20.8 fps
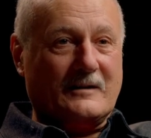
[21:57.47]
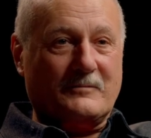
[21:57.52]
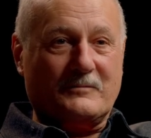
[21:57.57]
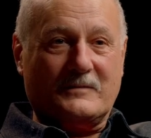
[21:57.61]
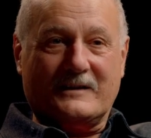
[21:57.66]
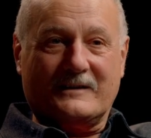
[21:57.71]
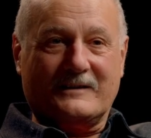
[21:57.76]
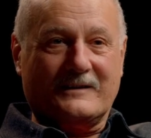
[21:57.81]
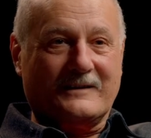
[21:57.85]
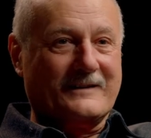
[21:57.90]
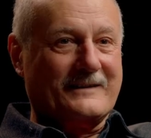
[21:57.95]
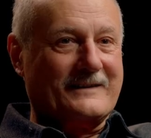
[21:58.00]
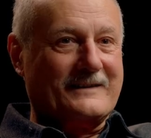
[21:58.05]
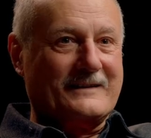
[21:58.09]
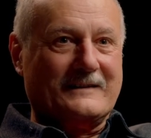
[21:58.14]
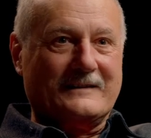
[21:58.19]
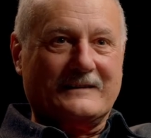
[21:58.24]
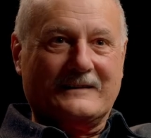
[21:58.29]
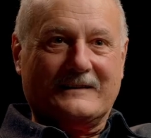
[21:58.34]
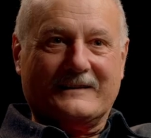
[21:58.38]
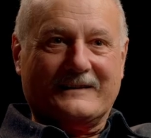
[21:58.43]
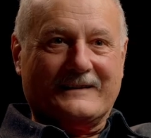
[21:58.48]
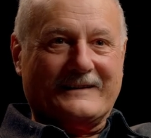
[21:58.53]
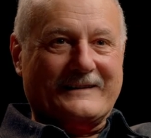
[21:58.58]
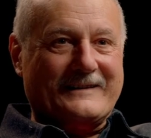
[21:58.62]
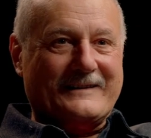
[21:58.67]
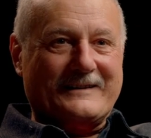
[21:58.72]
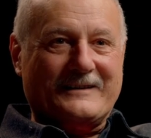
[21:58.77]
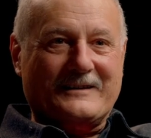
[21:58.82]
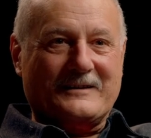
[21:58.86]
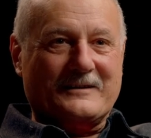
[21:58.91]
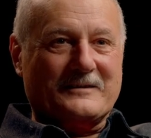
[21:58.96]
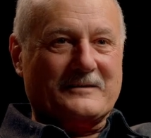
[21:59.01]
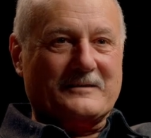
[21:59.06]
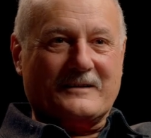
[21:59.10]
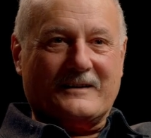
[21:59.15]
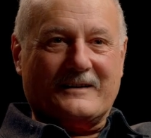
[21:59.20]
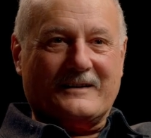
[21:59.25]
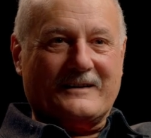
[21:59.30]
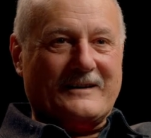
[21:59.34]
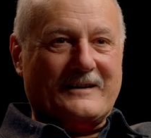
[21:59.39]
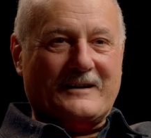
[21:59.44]
I mean, it's
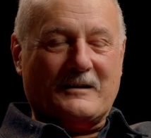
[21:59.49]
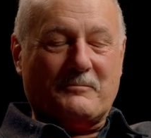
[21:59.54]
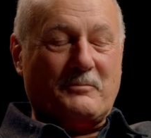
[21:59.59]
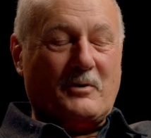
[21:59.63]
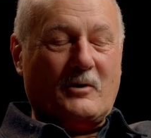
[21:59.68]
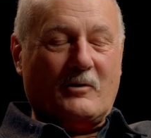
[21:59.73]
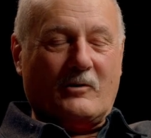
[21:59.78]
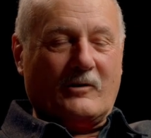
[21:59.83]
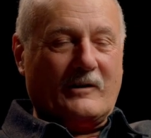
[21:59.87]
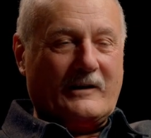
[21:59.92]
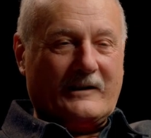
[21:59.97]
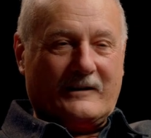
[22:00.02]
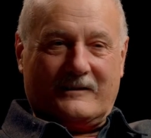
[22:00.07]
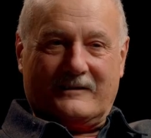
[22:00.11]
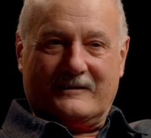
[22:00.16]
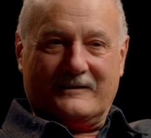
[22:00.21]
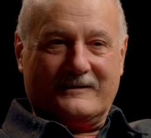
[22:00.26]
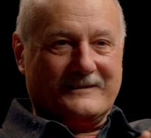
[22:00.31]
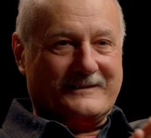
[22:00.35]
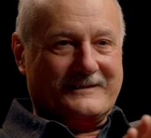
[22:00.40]
appalling,